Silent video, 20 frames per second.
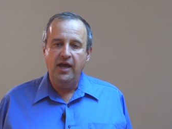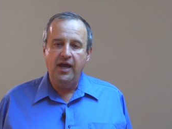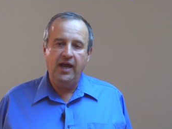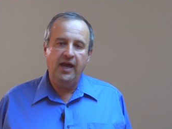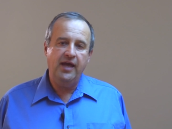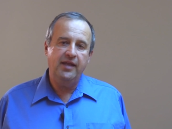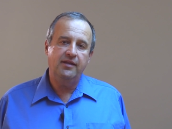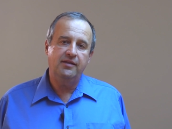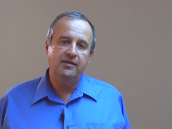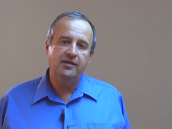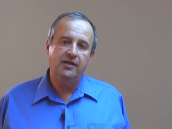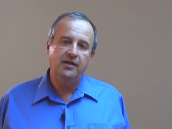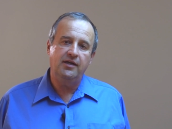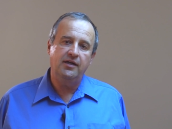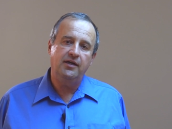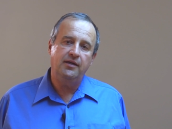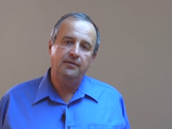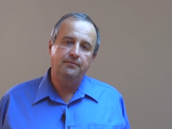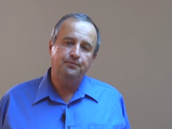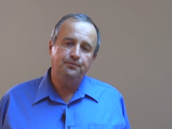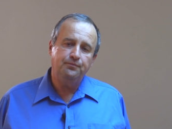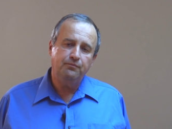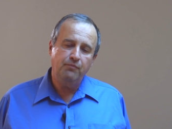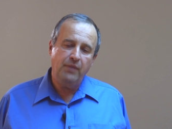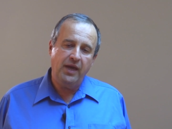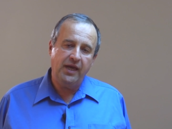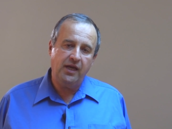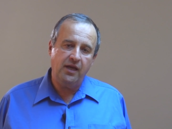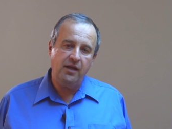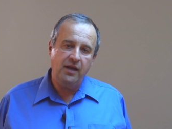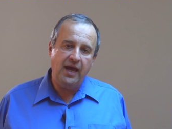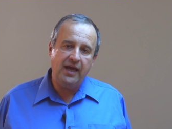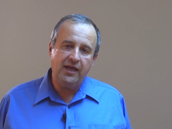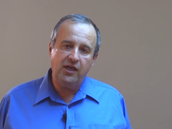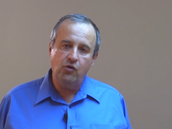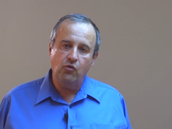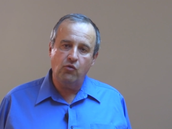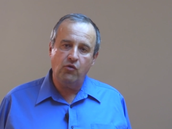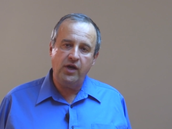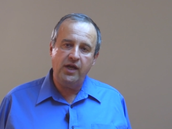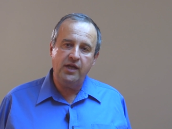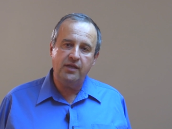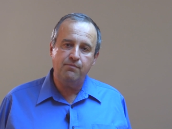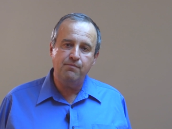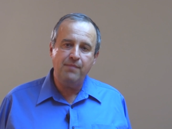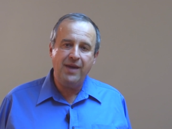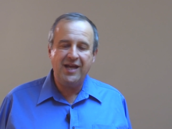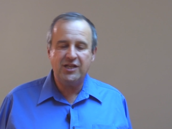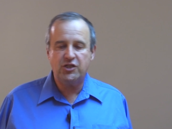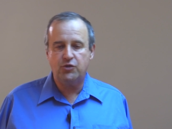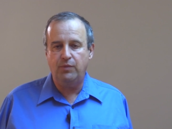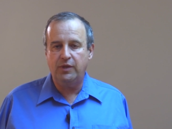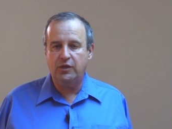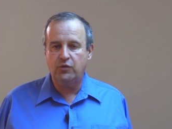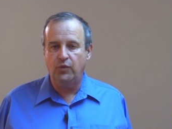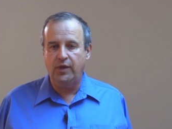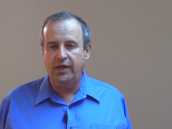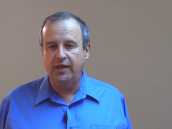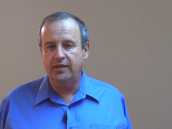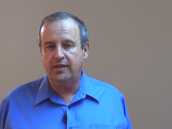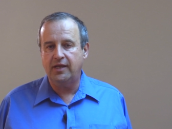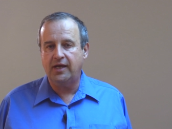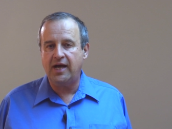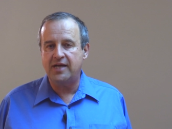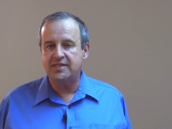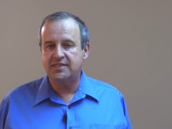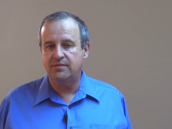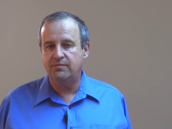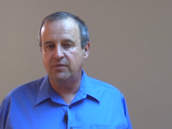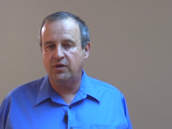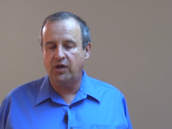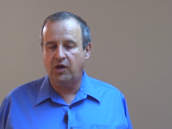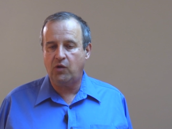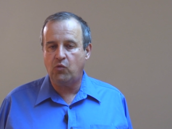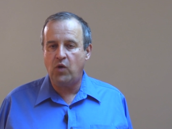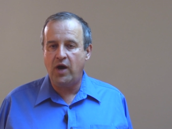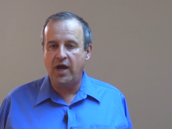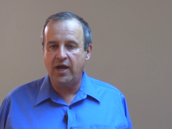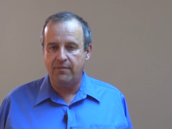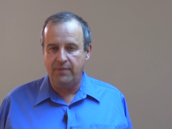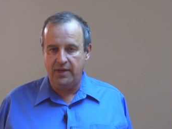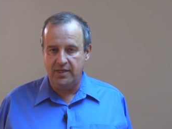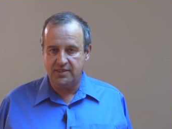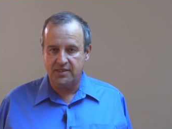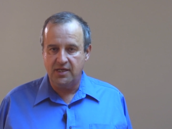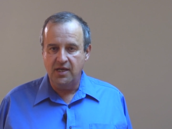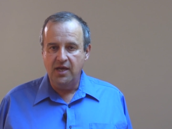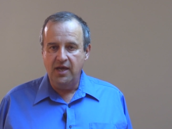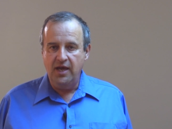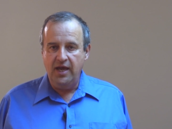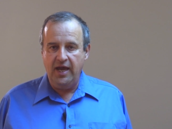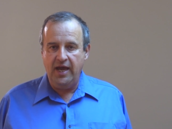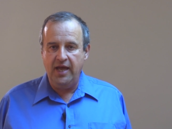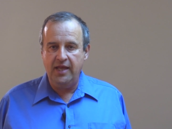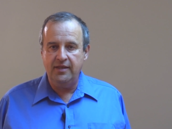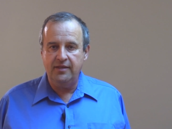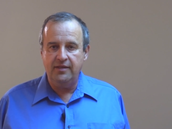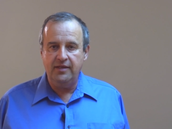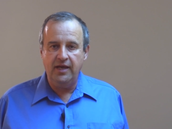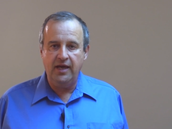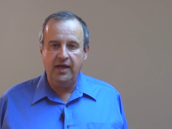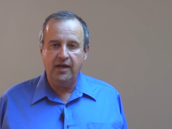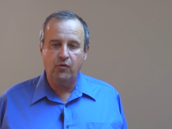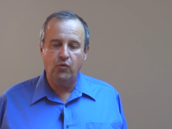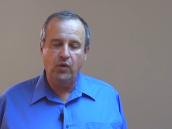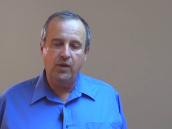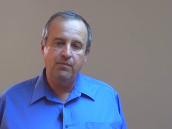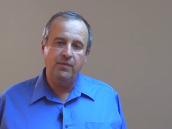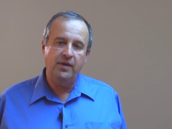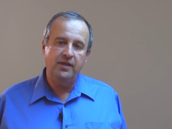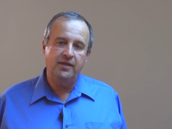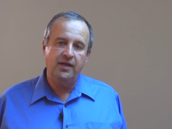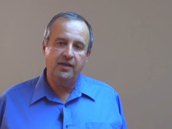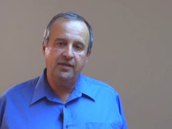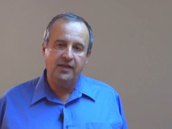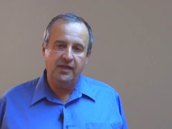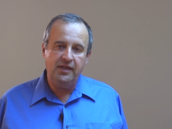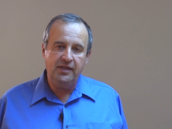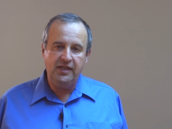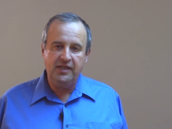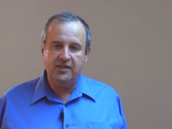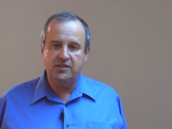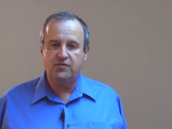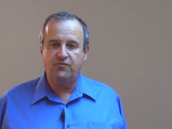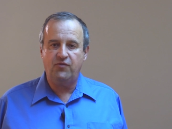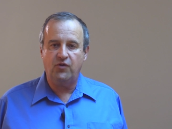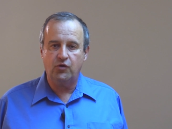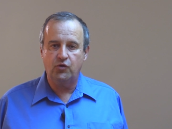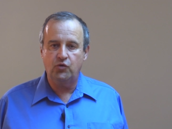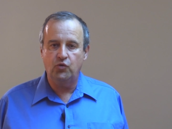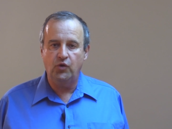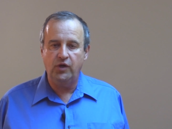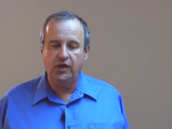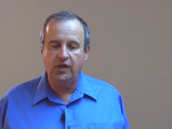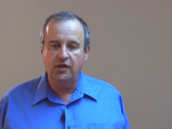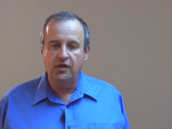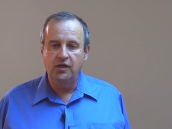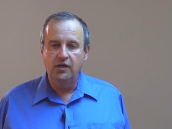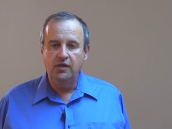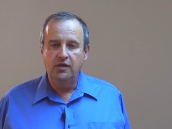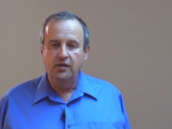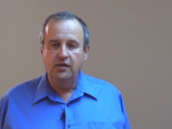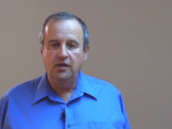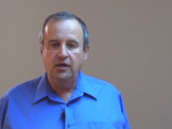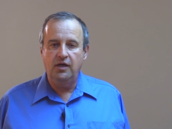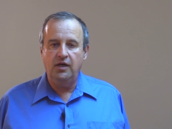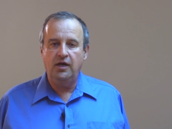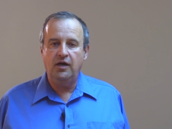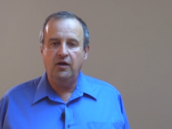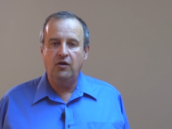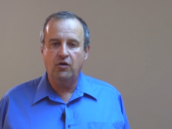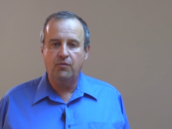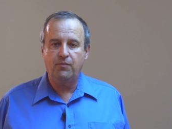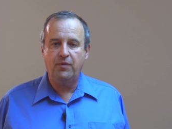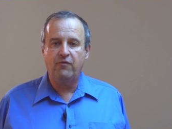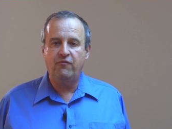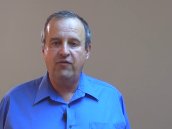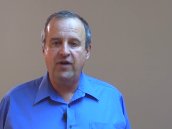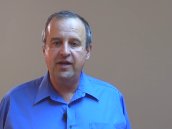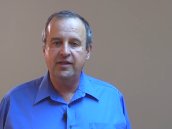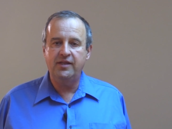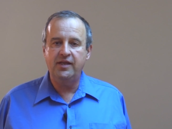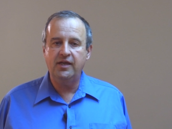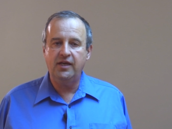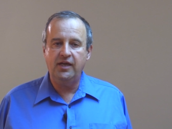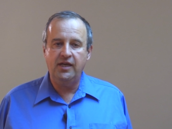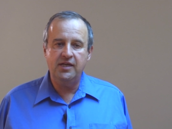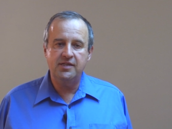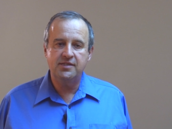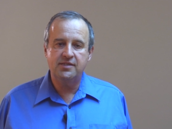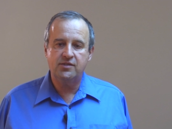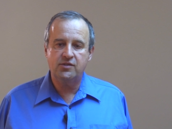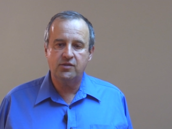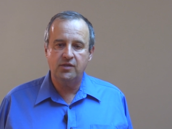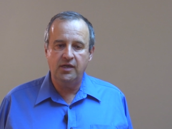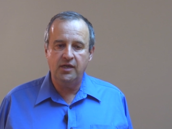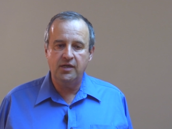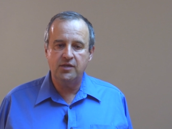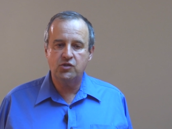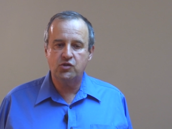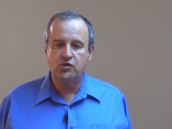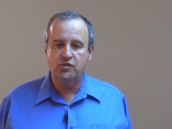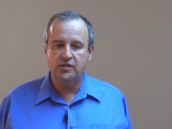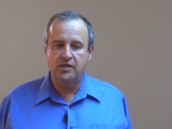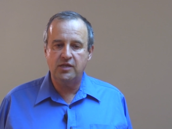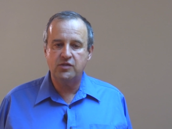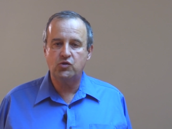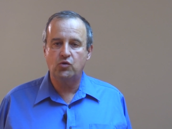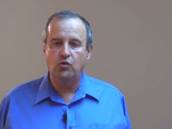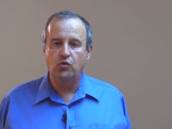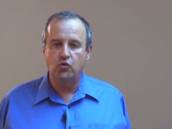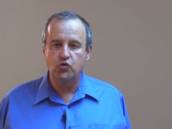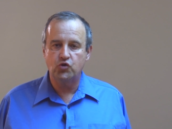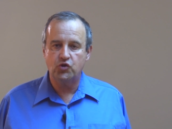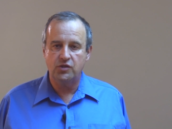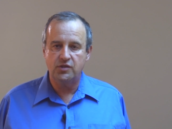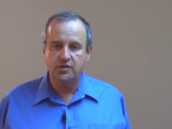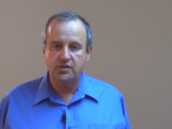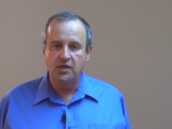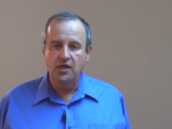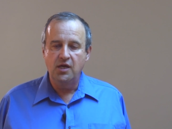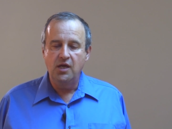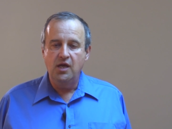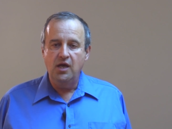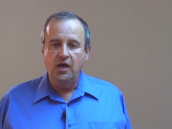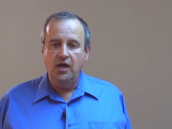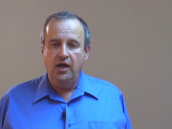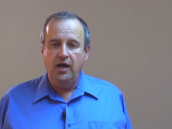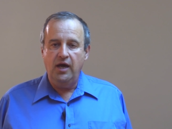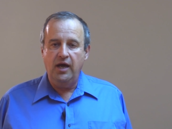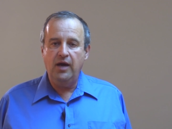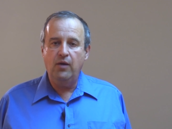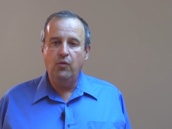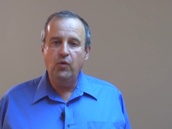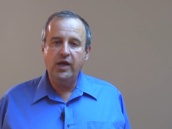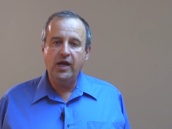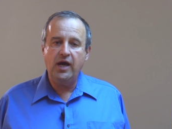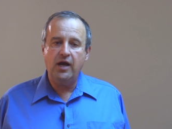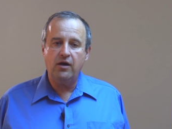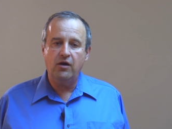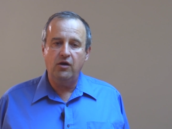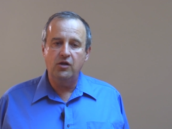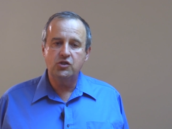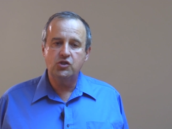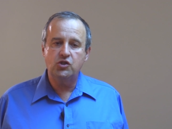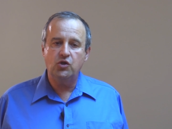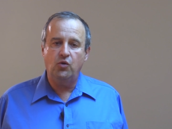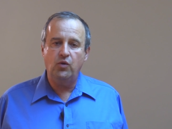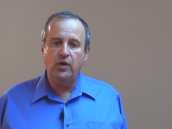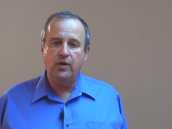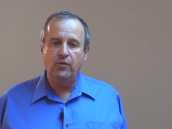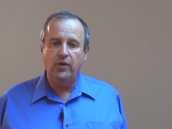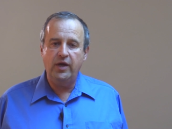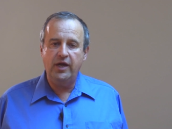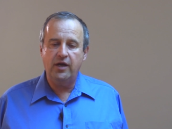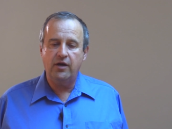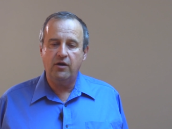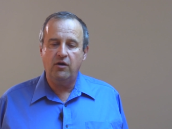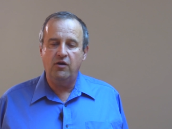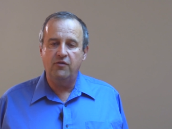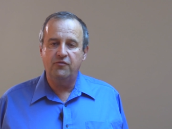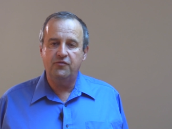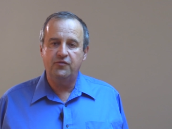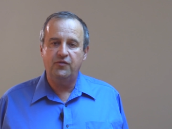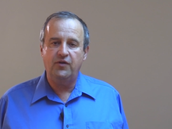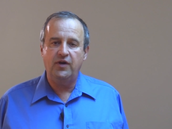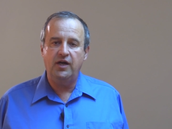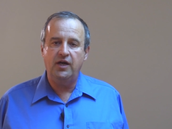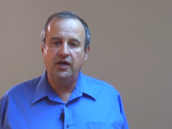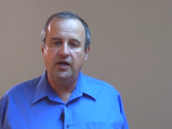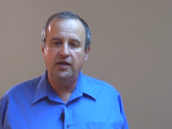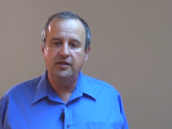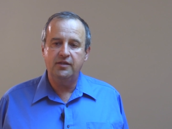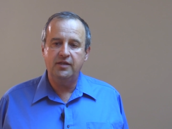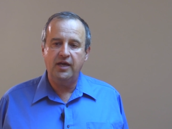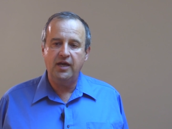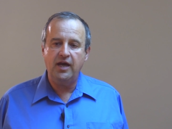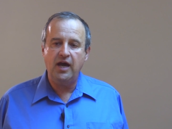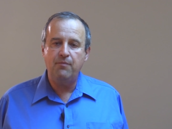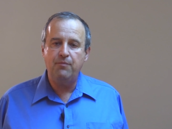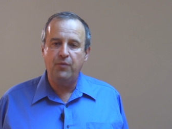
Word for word: and uh, make an accurate match between the customer requirements and the equipment that he needs for doing uh, or providing is the solutions. Uh, we are also aware of uh, the